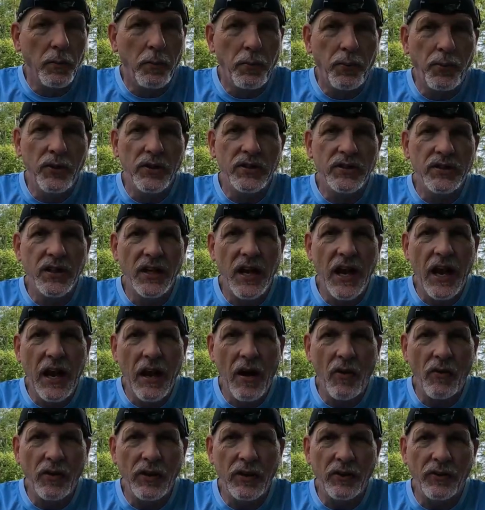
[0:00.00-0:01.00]
puts it
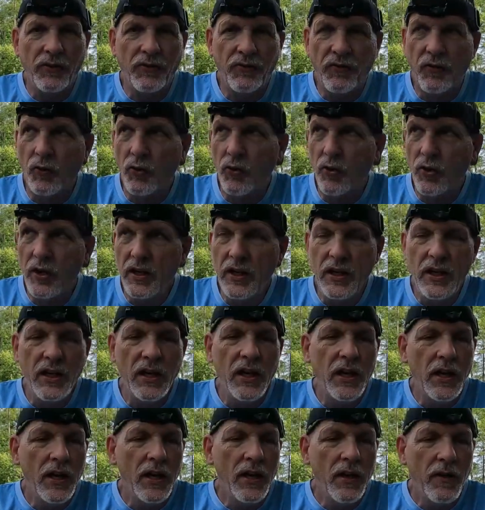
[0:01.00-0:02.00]
out, it's free
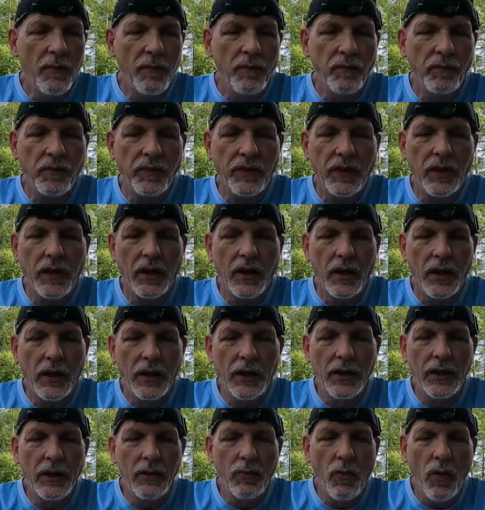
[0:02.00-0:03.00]

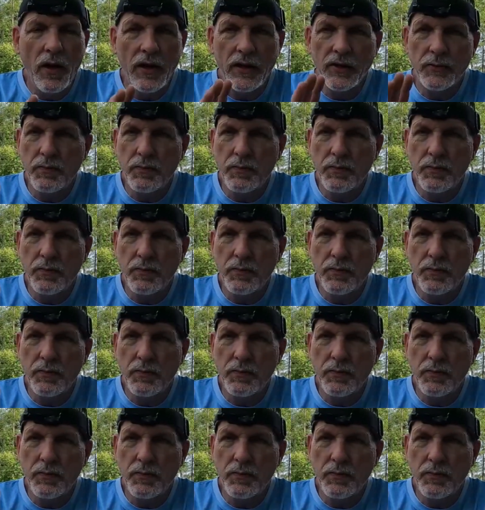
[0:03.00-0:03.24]
anyway,